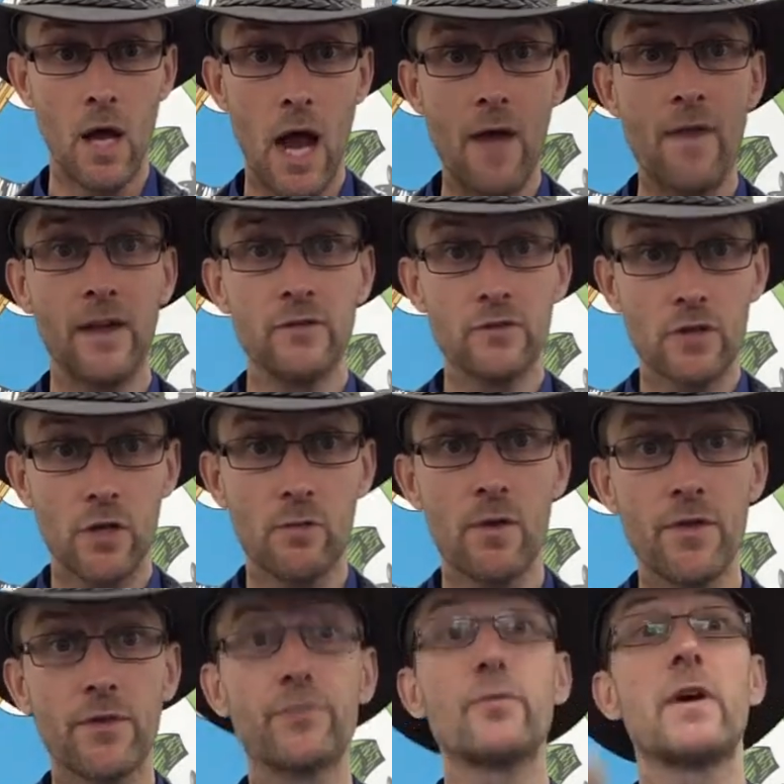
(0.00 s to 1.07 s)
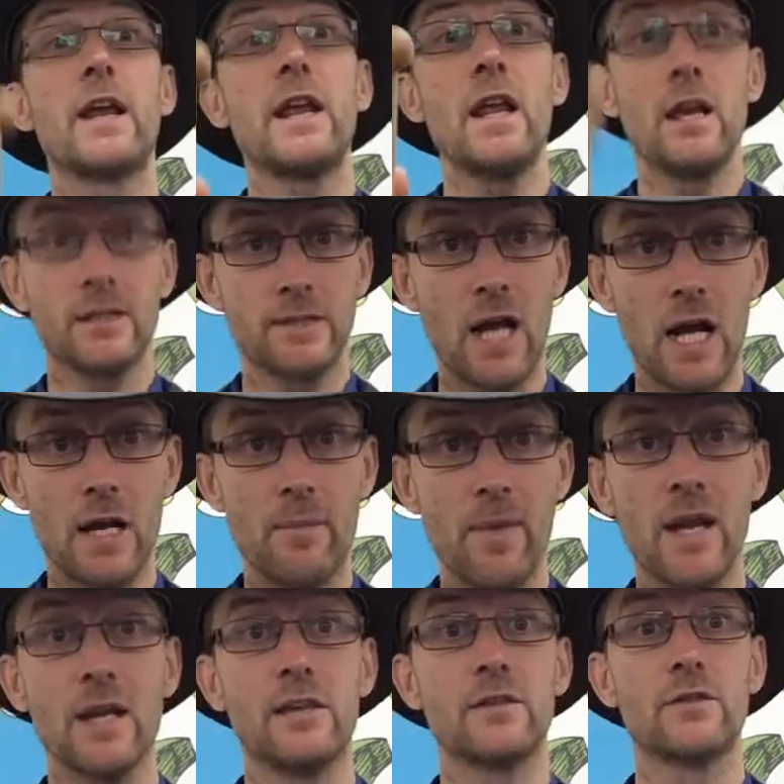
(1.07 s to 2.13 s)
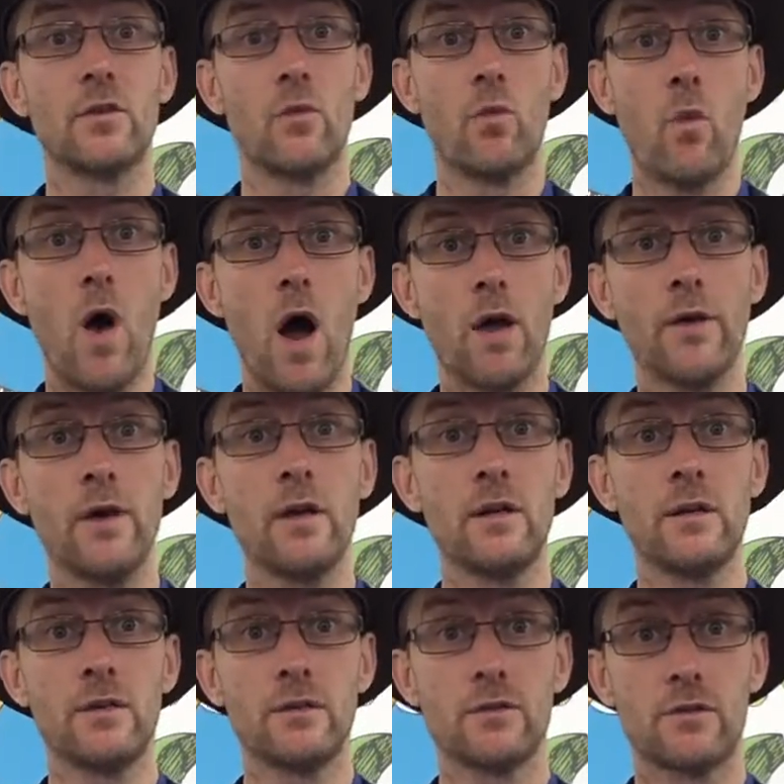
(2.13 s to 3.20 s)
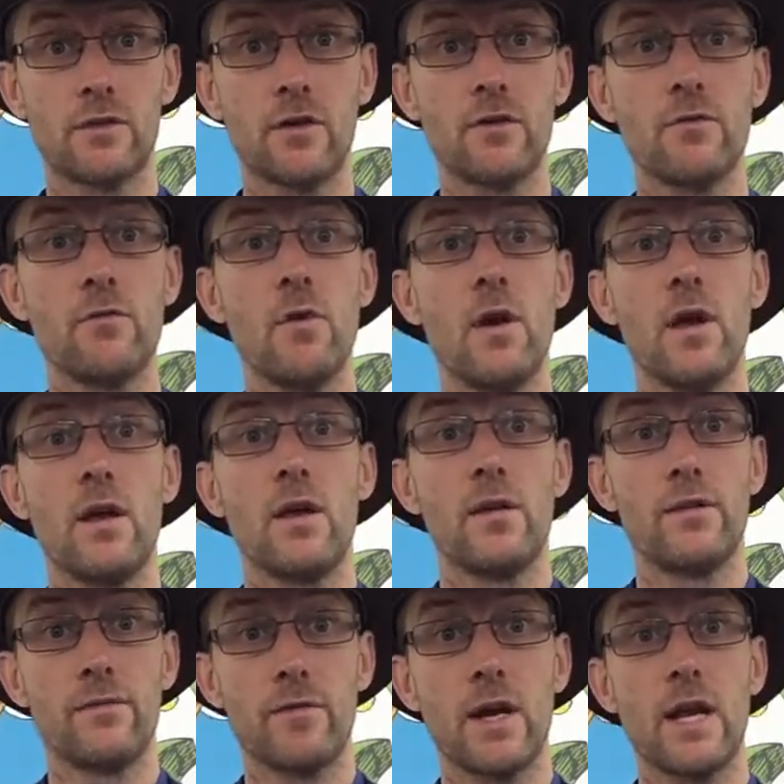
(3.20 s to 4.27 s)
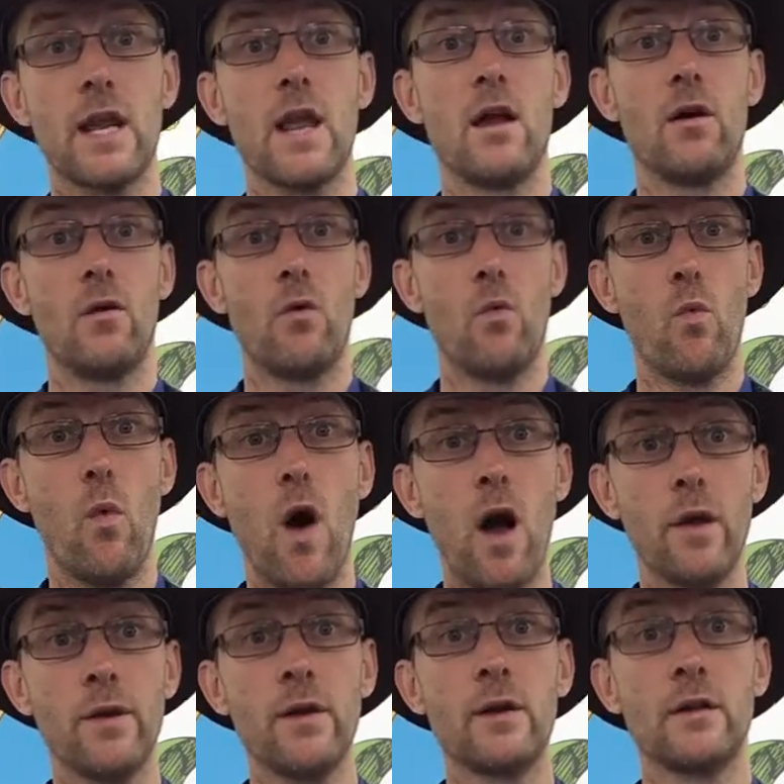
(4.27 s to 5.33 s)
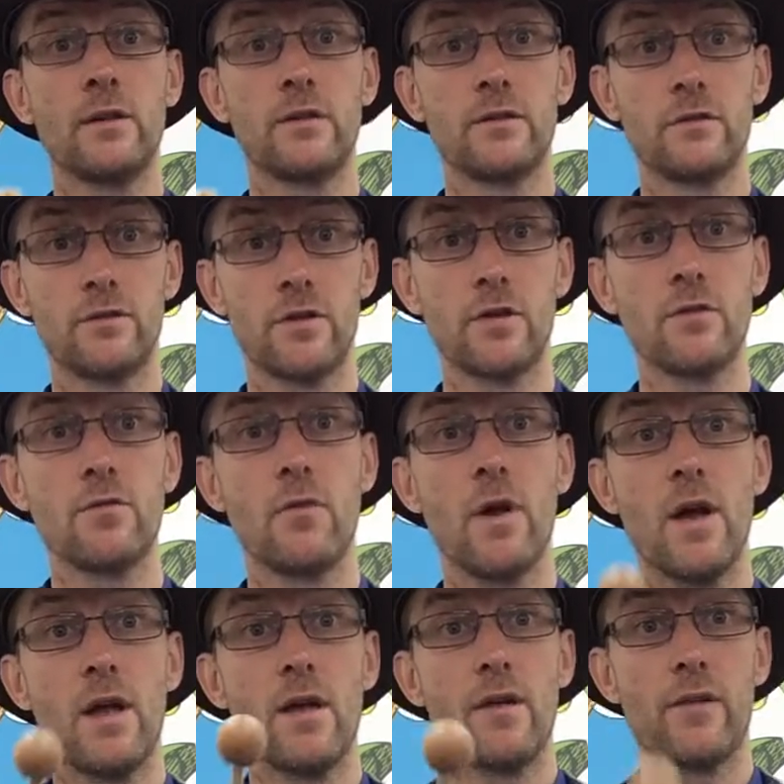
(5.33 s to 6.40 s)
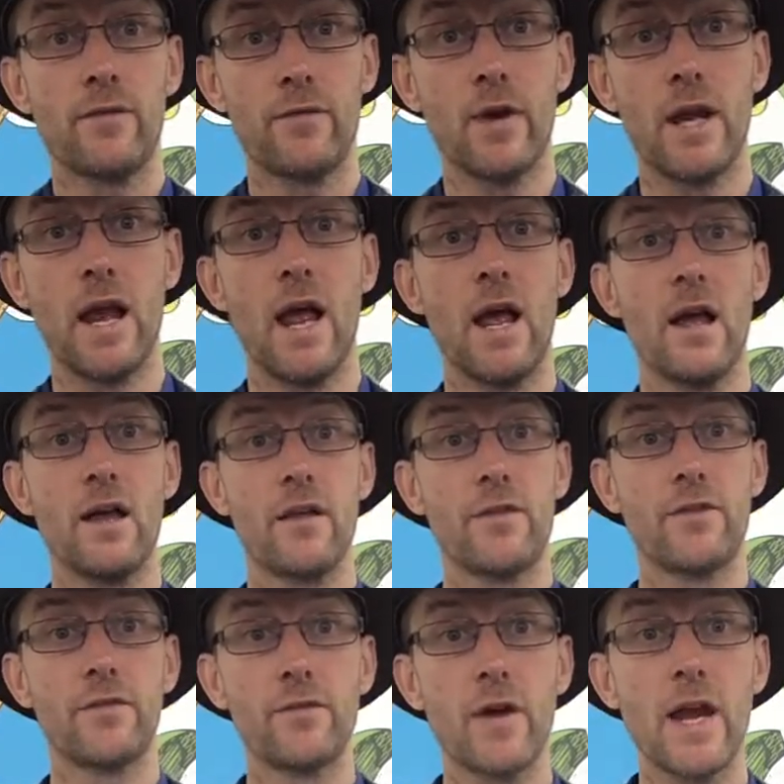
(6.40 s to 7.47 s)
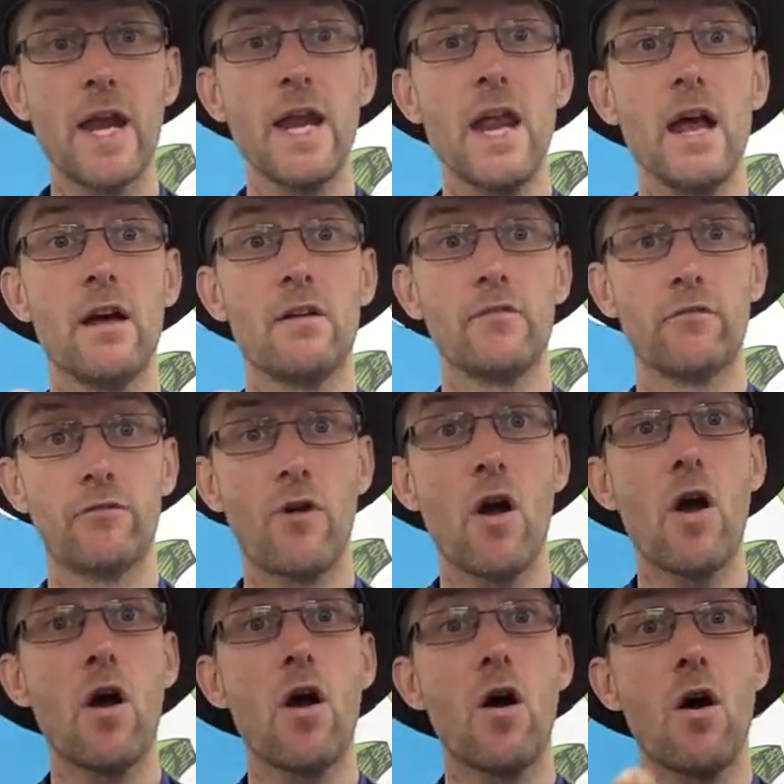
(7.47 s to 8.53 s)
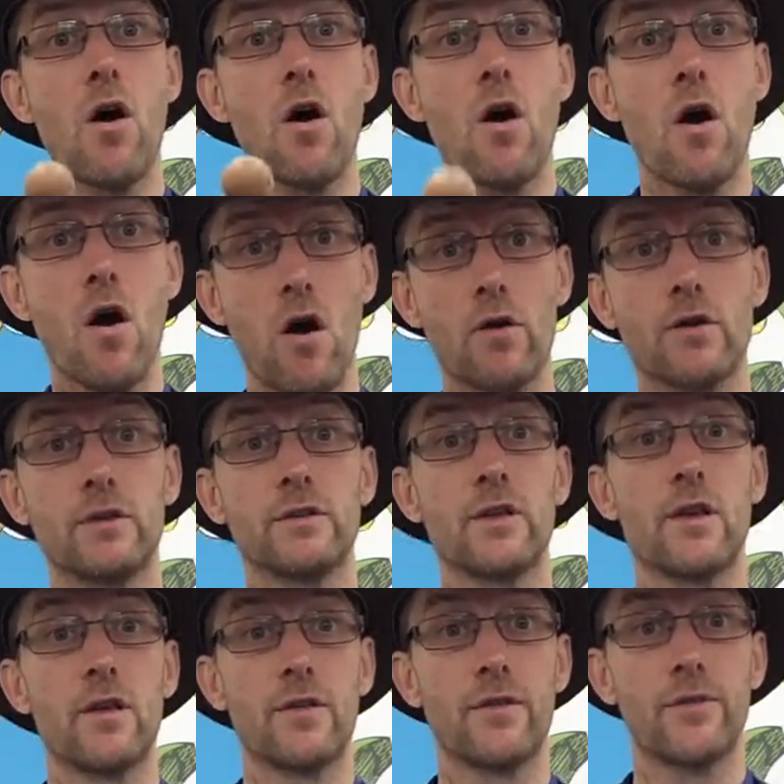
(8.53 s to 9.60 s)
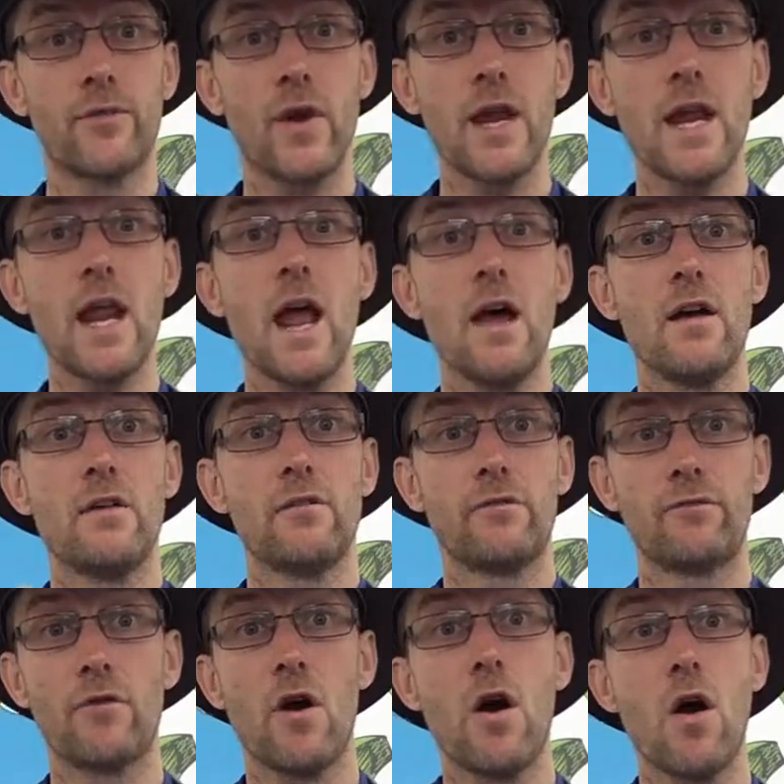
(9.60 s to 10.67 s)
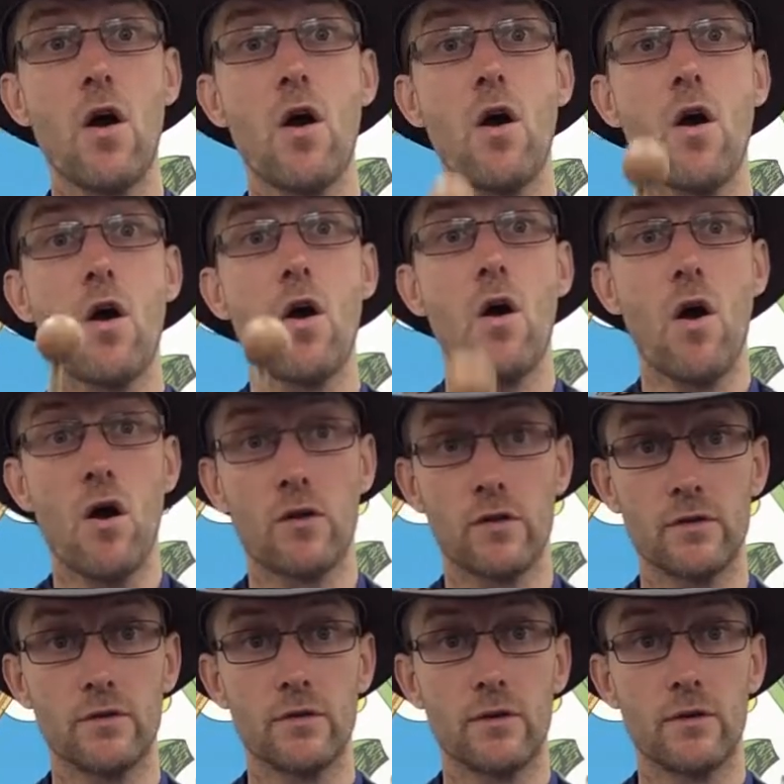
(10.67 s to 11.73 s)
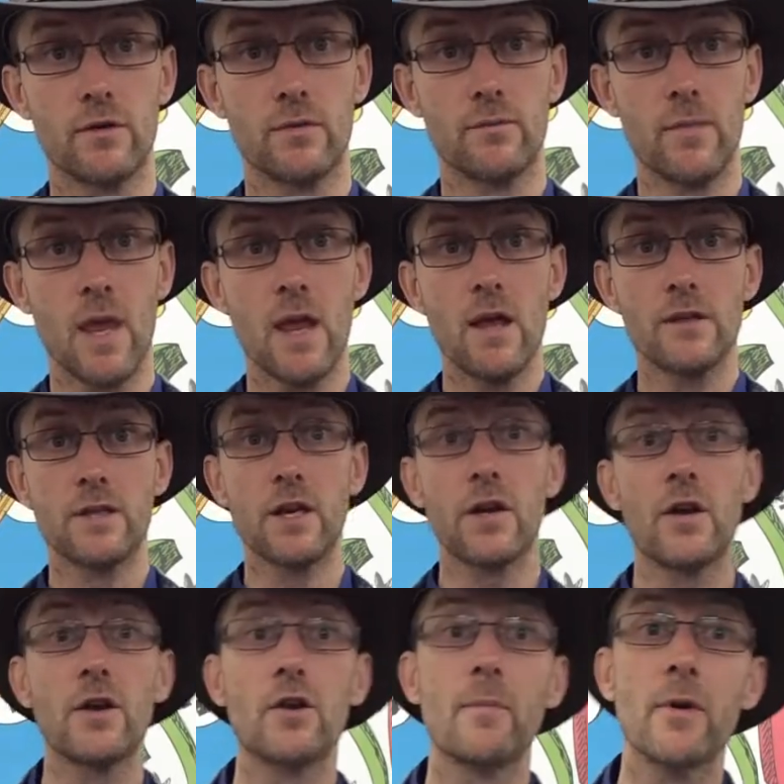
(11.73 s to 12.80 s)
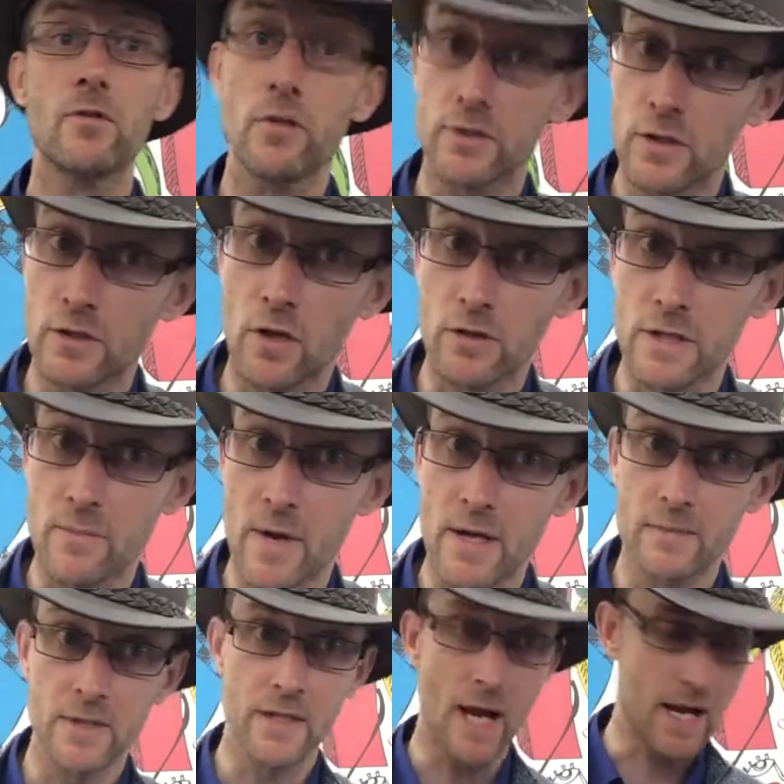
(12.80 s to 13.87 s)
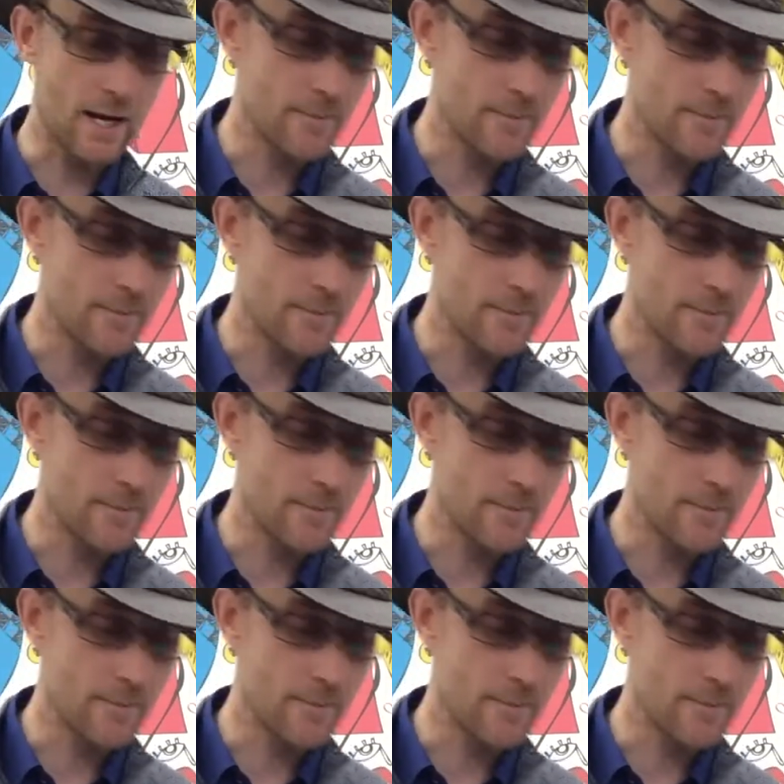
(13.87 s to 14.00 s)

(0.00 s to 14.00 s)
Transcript: and then 2 and 3 are silent beats. 1, 2, 3. 1, 2, 3. 3 frogs. 3 frogs. So you're going to come across the dotted minim today.